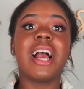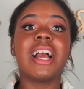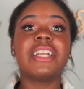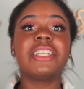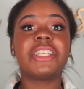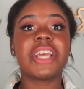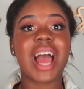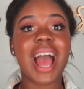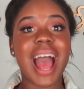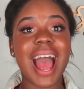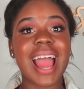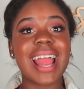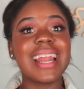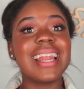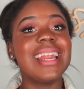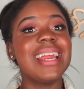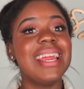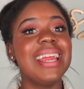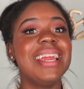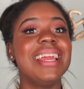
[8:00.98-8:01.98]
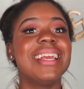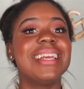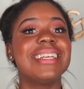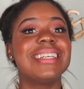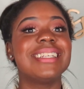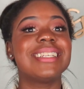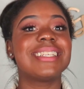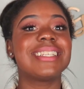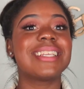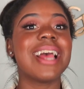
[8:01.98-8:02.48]

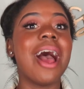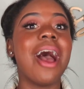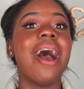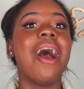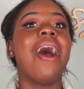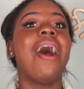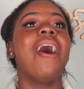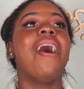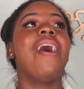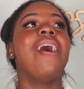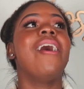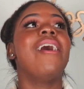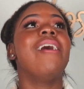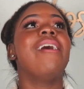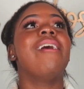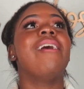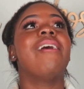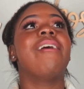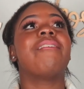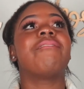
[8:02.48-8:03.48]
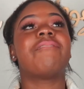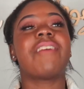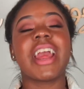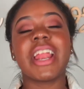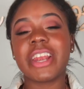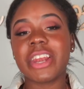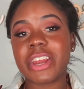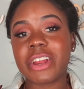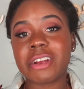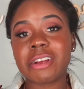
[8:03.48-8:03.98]
Chinese
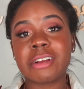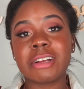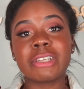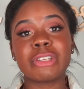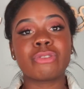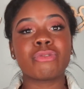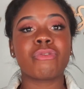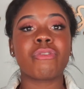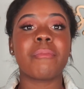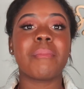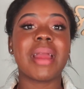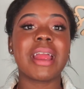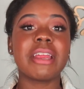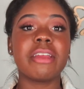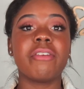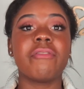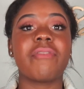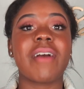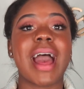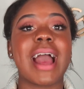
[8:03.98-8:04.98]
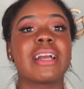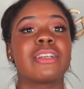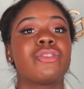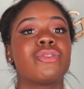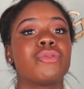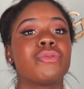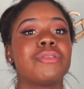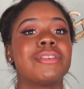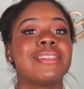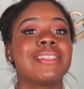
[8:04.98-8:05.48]
vendors or
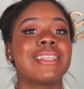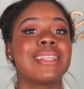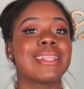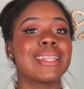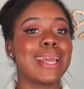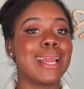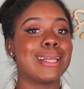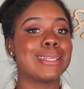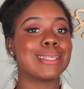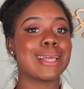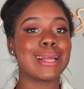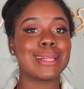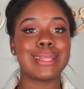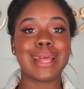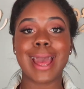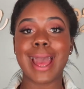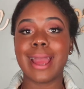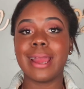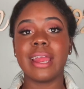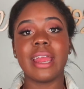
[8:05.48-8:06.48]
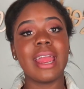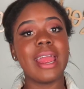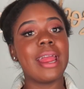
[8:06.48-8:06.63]
manufacturers and things like that.